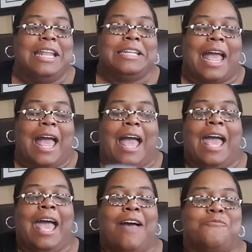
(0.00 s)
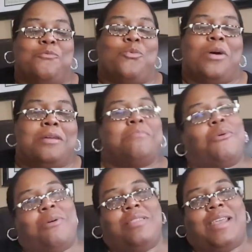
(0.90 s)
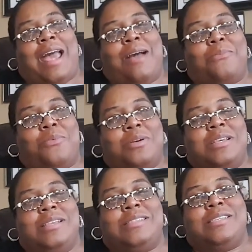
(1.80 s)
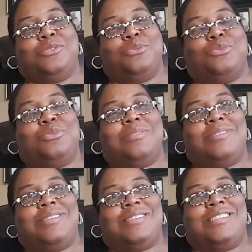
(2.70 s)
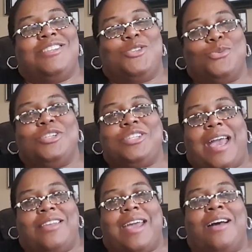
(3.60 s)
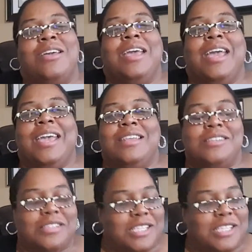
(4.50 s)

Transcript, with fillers: Now, I have one more that I wanted to, to do a shout out. It is